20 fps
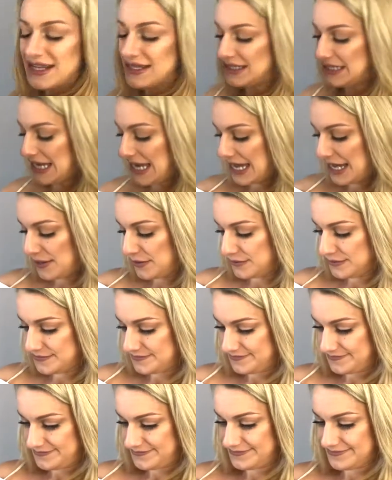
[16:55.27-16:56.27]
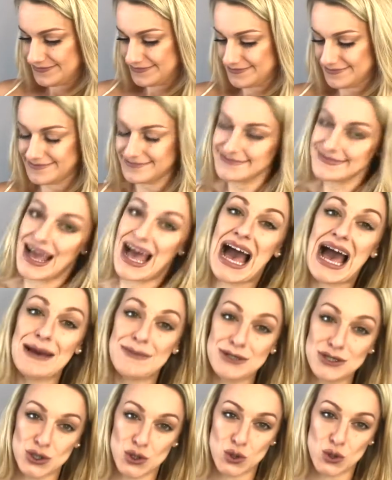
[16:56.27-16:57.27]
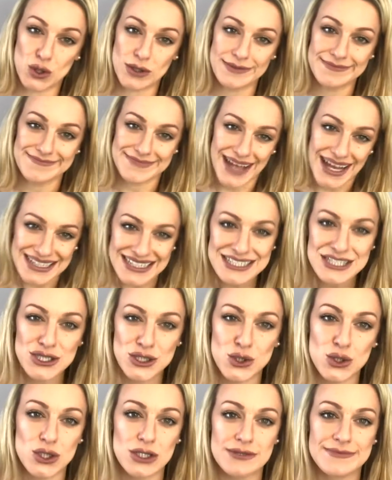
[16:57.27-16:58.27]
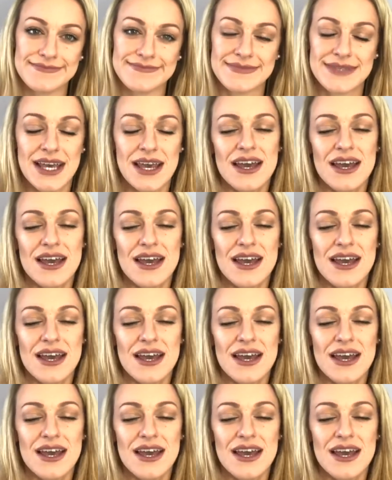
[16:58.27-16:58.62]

Now, I'm a tall, I need a tall.